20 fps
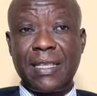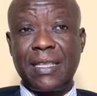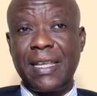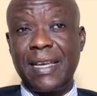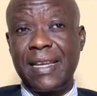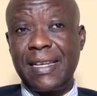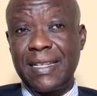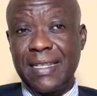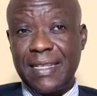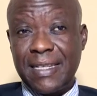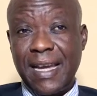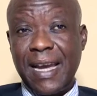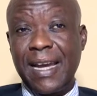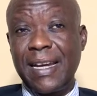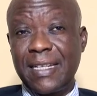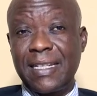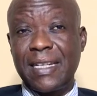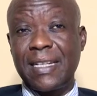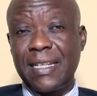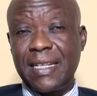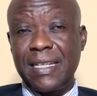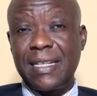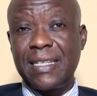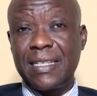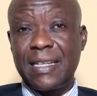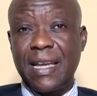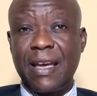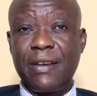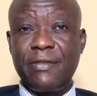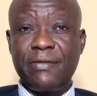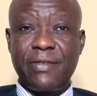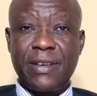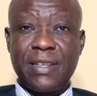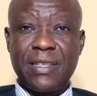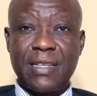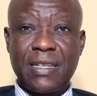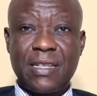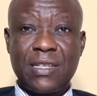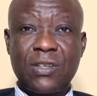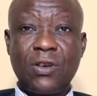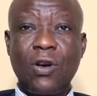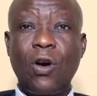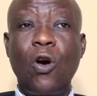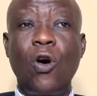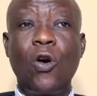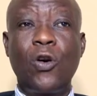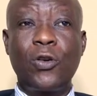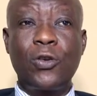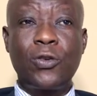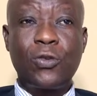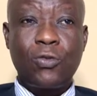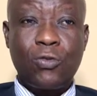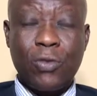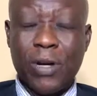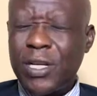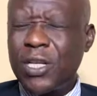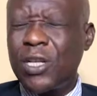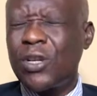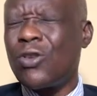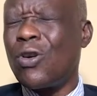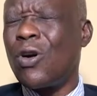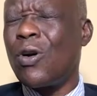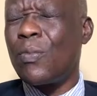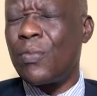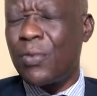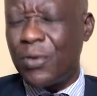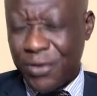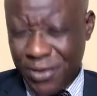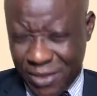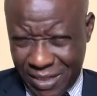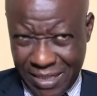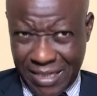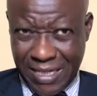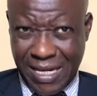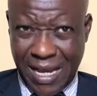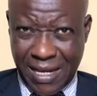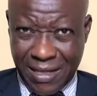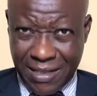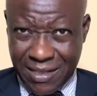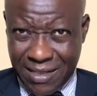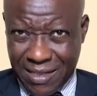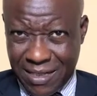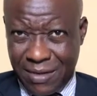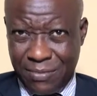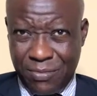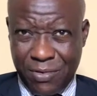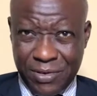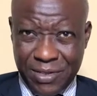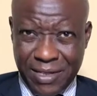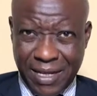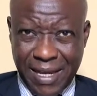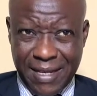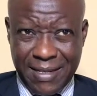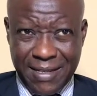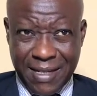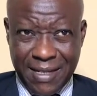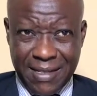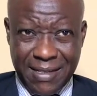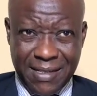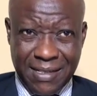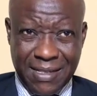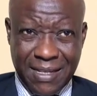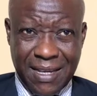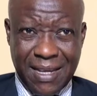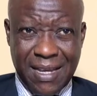they cited his emphasis on critical procedures in most cases.